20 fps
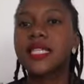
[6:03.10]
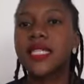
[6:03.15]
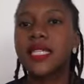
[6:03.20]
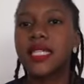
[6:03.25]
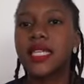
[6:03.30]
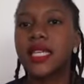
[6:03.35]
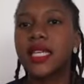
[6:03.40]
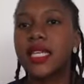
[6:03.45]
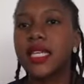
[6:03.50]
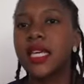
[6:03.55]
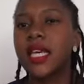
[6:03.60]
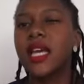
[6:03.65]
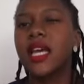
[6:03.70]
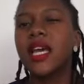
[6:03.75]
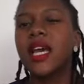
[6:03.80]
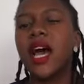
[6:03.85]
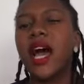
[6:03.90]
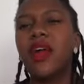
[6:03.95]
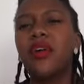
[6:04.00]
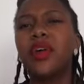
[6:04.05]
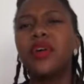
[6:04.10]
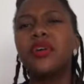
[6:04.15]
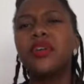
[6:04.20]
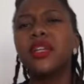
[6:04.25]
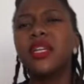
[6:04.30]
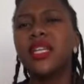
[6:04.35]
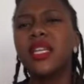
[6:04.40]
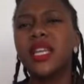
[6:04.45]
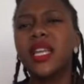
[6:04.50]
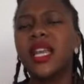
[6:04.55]
3,
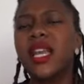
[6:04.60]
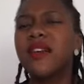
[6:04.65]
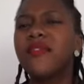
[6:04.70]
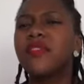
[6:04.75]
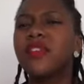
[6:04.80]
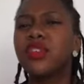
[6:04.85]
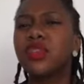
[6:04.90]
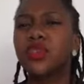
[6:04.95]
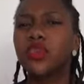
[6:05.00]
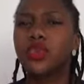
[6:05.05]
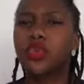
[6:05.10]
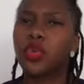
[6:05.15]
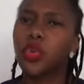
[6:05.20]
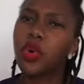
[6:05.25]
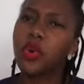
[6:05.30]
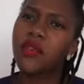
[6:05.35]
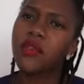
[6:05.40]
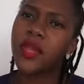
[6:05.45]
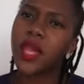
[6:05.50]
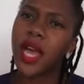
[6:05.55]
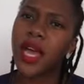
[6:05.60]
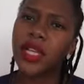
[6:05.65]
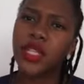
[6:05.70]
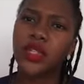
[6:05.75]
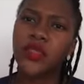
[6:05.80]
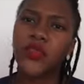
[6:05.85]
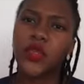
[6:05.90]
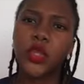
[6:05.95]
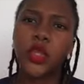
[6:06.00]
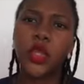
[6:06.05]
around 11 to 12
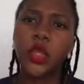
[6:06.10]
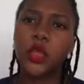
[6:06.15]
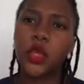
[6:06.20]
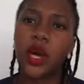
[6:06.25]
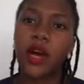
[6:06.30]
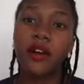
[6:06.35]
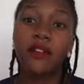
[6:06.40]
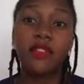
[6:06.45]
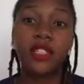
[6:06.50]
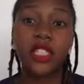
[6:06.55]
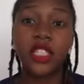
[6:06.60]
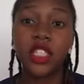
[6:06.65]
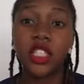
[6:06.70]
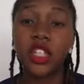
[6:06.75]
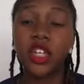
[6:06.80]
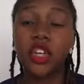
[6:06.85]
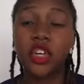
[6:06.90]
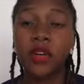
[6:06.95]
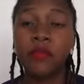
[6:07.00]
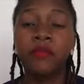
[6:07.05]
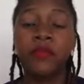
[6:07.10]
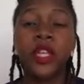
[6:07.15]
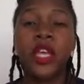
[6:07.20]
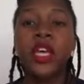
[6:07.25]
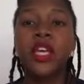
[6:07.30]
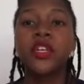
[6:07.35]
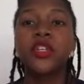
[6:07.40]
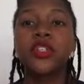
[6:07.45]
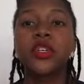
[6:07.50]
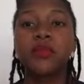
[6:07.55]
years for you to have a degree.
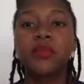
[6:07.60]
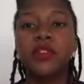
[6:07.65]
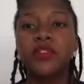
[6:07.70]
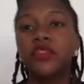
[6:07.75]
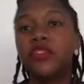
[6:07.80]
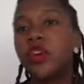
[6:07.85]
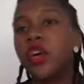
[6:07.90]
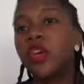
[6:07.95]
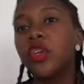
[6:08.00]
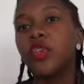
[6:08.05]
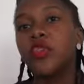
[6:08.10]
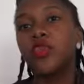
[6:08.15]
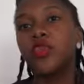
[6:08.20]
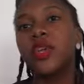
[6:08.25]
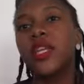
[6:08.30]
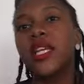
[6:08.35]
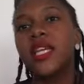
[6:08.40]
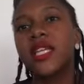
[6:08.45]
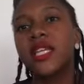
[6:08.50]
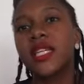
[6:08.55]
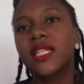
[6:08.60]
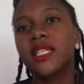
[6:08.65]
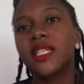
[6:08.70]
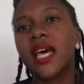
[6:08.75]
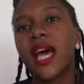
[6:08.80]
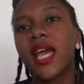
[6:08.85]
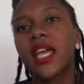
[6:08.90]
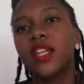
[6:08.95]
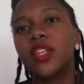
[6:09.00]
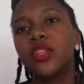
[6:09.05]
So before you really
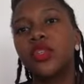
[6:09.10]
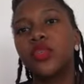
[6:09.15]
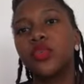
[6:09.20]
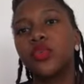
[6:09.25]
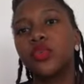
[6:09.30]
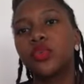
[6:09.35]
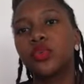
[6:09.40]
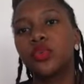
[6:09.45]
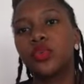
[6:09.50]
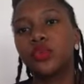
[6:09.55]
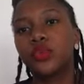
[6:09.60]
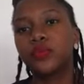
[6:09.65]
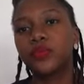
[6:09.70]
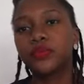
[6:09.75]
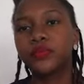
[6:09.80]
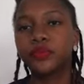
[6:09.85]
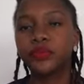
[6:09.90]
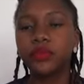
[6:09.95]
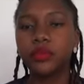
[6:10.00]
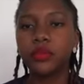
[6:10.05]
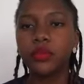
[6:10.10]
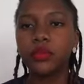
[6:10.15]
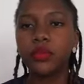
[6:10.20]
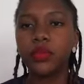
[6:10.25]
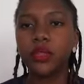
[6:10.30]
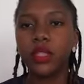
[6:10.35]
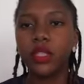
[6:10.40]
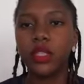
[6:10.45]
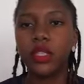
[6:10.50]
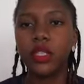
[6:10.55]
decide to
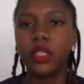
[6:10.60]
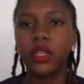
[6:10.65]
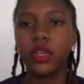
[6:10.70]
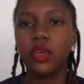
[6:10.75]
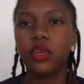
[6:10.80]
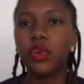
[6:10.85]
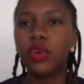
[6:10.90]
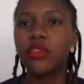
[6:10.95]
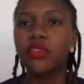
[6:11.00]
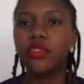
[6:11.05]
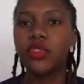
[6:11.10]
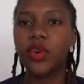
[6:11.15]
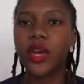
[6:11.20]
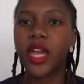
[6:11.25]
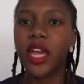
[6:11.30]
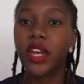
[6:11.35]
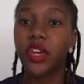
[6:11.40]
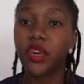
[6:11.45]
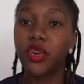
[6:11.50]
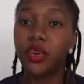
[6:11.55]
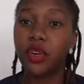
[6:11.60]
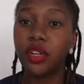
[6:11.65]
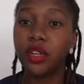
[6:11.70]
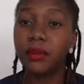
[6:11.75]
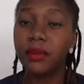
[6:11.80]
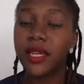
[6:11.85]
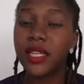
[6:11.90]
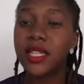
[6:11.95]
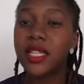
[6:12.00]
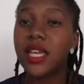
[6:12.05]
go for
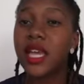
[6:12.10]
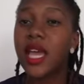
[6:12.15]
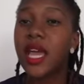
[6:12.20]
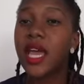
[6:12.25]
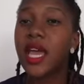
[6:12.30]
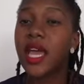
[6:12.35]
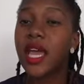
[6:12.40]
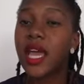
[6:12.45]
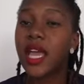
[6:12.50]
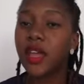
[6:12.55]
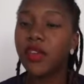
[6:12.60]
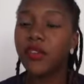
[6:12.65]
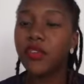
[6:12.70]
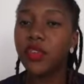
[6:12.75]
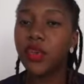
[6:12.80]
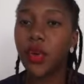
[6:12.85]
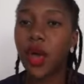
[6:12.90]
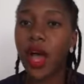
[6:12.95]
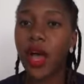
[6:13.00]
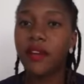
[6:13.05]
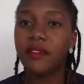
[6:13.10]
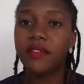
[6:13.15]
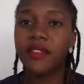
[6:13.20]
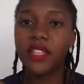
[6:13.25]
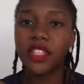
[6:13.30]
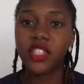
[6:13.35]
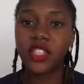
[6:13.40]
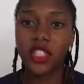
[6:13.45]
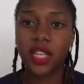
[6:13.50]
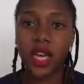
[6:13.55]
enrollment, if you have
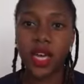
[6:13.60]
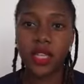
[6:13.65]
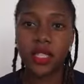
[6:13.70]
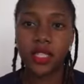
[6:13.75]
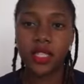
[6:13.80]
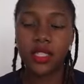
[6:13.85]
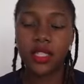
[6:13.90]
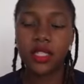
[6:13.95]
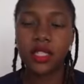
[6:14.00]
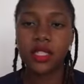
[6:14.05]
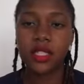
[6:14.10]
the chance,